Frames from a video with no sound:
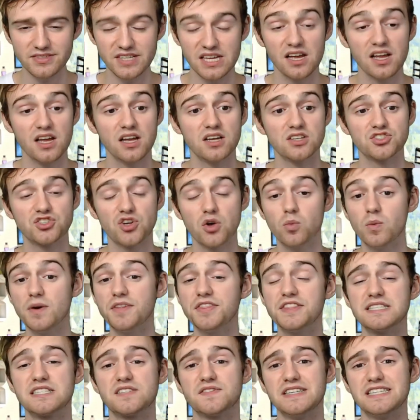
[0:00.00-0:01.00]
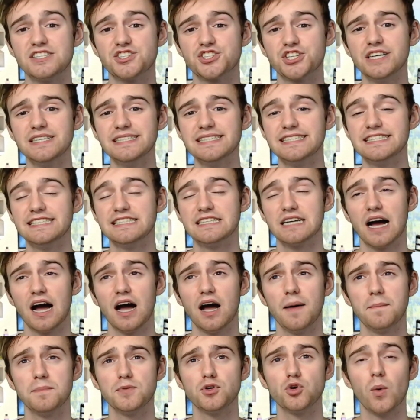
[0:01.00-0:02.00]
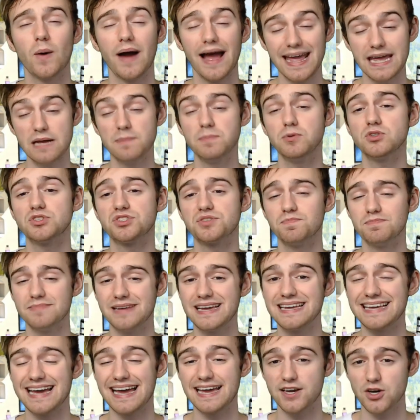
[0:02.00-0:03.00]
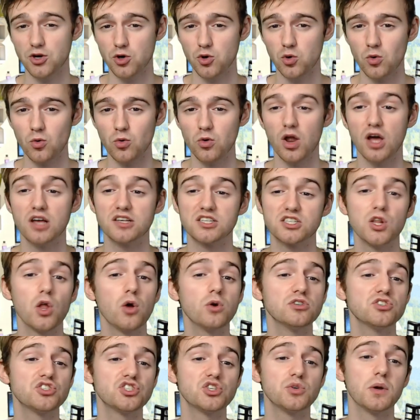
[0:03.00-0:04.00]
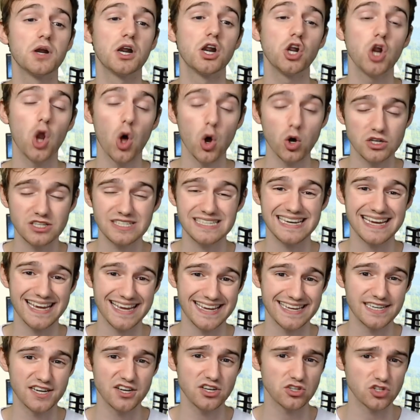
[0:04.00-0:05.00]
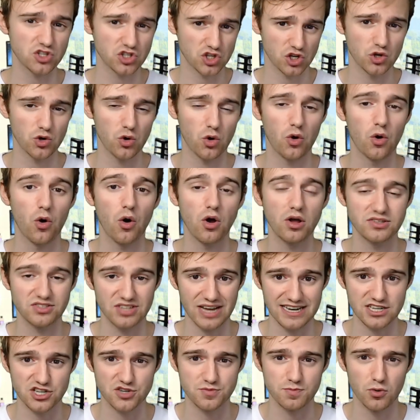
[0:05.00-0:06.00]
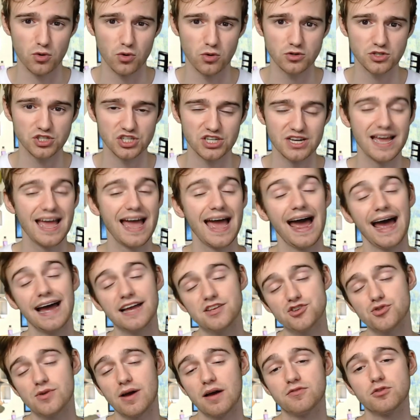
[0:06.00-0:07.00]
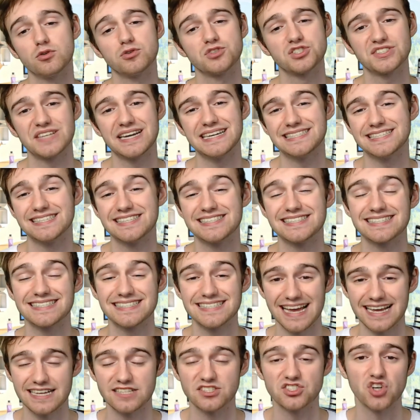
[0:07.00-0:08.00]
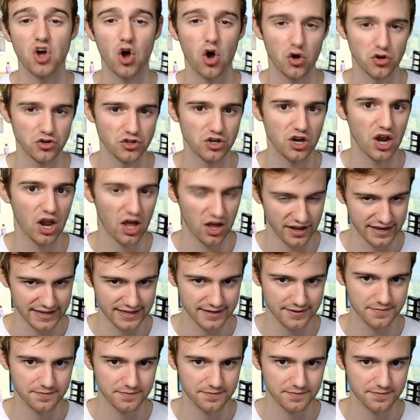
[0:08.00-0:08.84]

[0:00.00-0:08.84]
So with this feature, you're able to make a call as long as you are logged in to your dashboard and you have your status set to online.